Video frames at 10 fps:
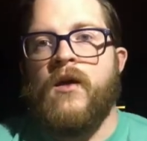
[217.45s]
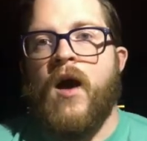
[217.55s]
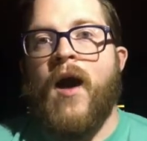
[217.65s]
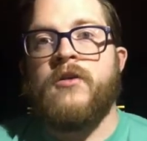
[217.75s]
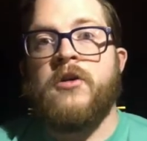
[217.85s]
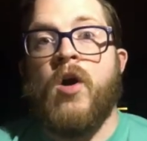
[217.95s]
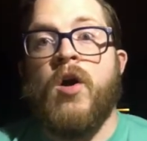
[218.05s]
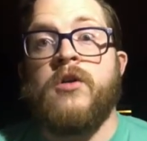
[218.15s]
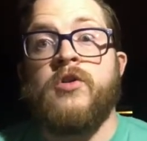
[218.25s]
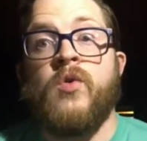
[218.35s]
I
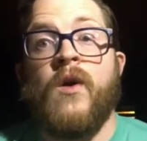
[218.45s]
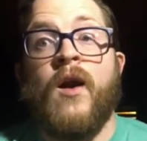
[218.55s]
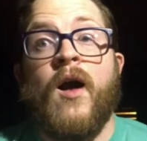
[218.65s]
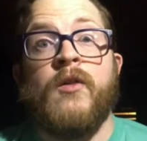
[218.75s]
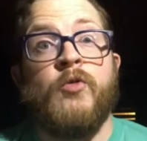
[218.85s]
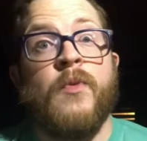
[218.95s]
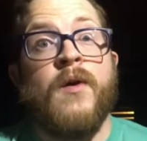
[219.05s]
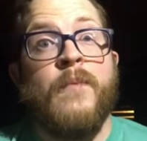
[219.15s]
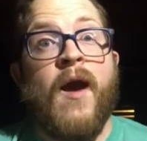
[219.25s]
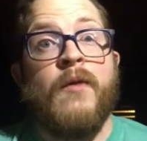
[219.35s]
charge twenty dollars per
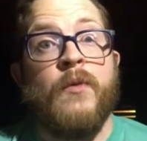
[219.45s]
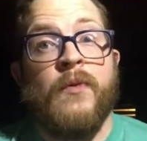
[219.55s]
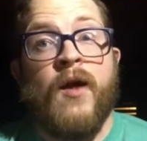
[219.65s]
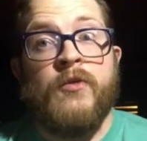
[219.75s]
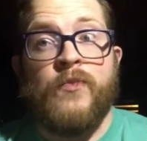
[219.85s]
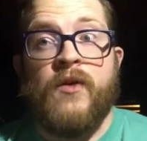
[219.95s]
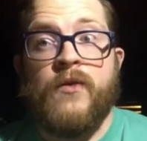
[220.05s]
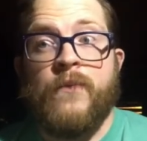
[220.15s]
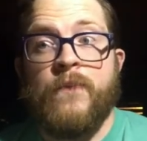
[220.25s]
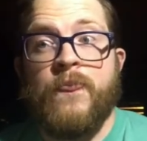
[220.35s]
pad replacement.
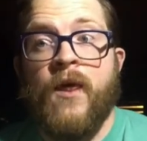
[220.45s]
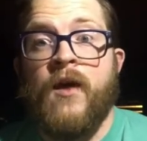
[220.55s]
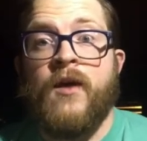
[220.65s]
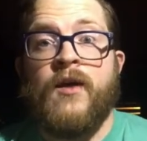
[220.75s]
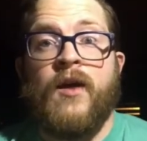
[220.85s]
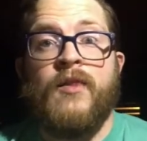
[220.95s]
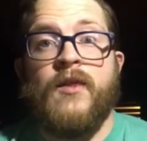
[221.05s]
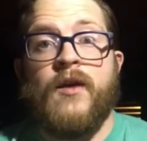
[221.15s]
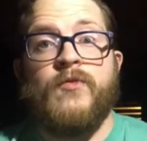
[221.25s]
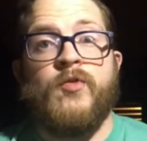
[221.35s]
Key
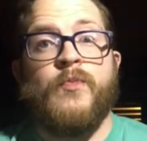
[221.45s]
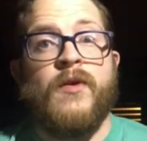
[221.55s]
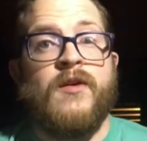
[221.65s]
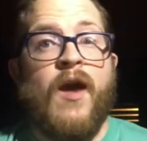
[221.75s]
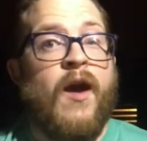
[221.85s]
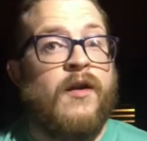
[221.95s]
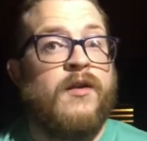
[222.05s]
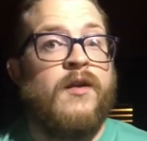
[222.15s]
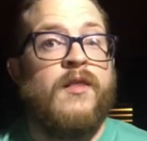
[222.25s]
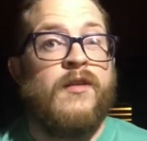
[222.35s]
leaves protect
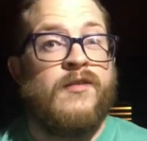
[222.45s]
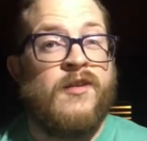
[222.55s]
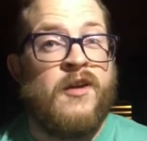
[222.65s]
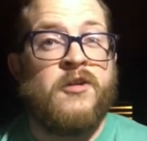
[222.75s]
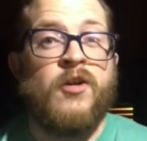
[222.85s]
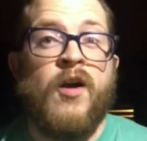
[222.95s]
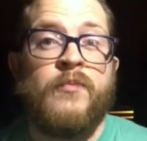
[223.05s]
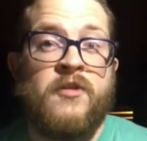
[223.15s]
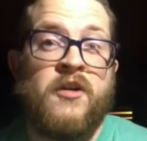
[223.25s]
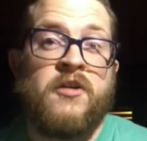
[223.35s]
the C sharp,
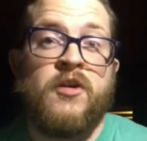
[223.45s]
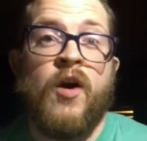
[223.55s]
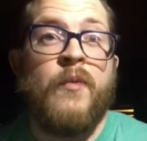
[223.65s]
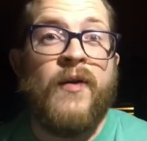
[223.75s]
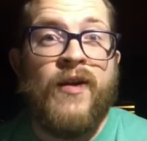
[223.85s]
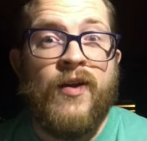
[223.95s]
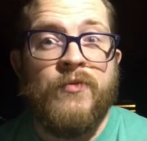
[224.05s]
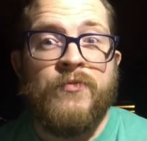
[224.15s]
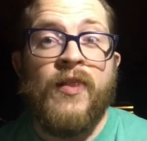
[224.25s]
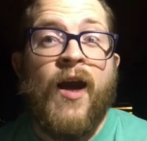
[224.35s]
G sharp, E
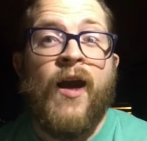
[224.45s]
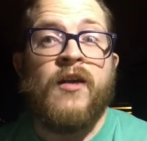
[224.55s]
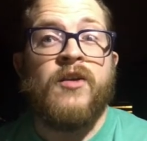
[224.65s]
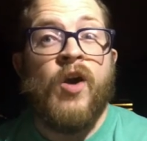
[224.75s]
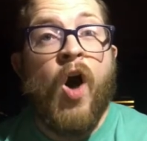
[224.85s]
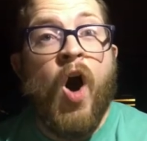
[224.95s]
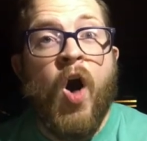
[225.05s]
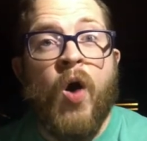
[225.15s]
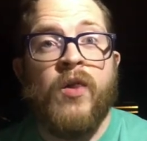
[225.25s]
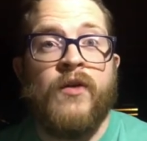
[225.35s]
flat, and
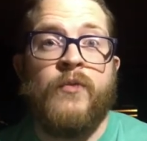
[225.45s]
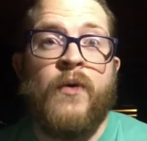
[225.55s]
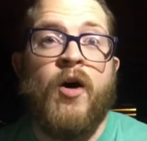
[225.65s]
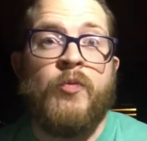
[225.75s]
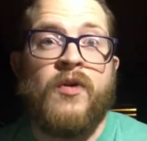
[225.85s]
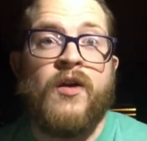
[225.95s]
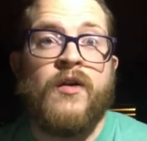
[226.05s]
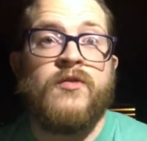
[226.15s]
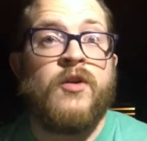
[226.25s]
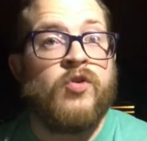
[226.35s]
all of the palm
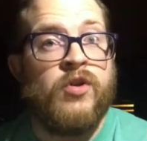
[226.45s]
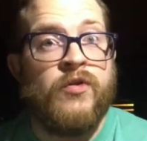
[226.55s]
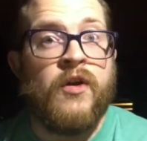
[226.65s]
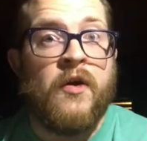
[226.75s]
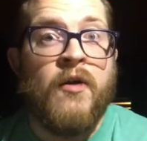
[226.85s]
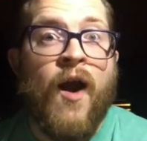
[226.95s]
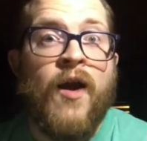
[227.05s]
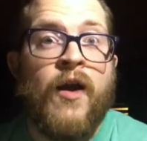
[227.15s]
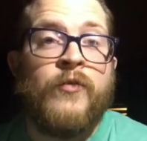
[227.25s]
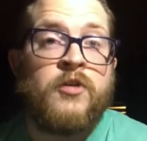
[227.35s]
keys, including your high
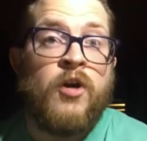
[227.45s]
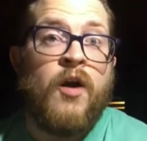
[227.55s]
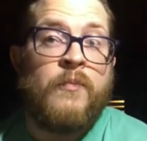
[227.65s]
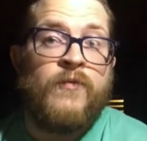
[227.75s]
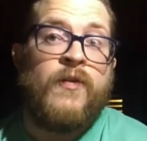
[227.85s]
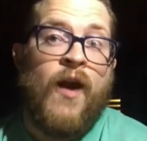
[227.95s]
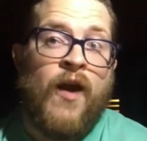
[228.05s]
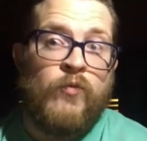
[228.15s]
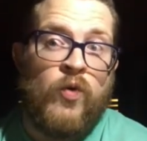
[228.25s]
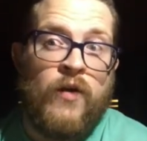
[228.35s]
F sharp if you
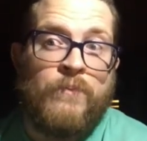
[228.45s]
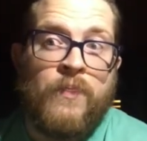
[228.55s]
have one.